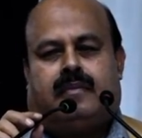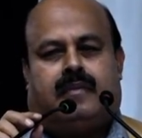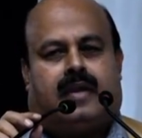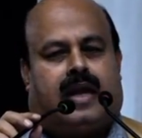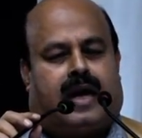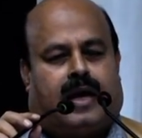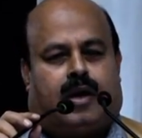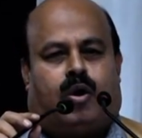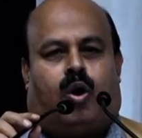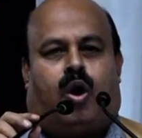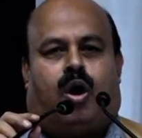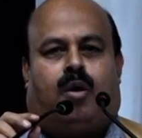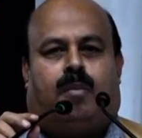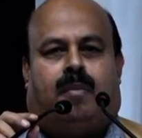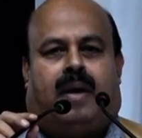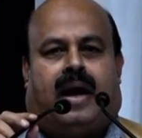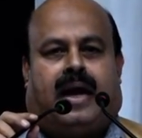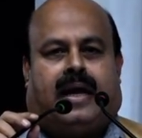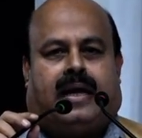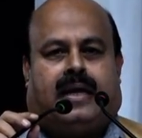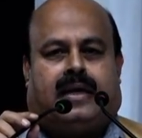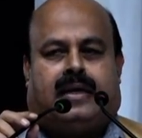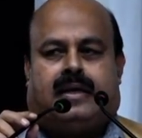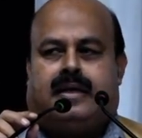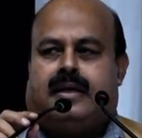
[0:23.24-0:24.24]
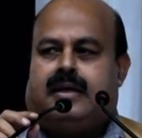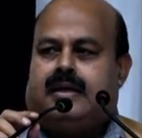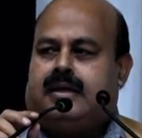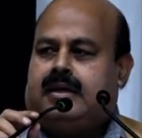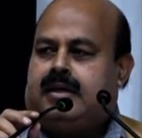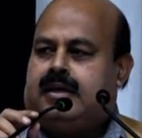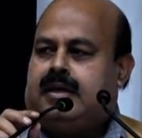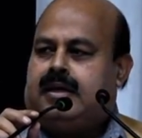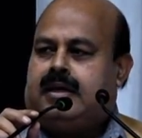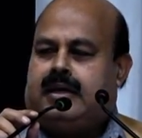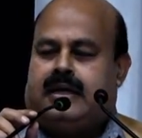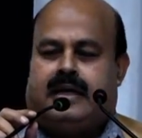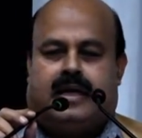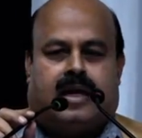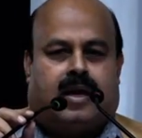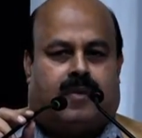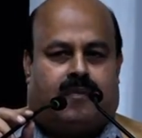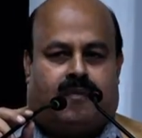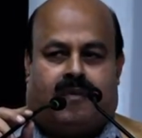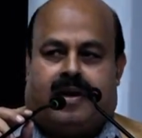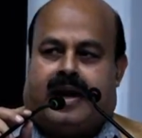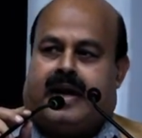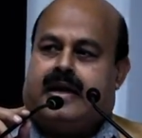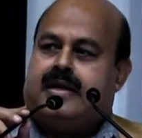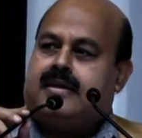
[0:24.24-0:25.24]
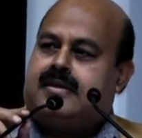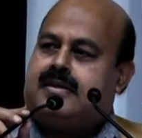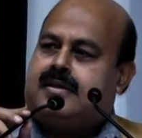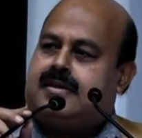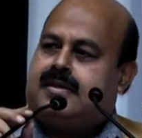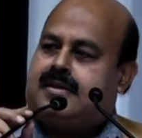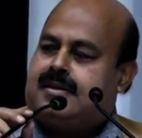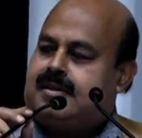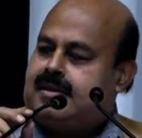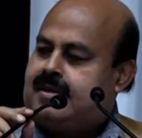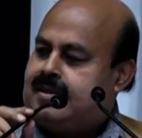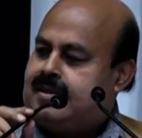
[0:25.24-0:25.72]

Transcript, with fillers: and all my dear friends,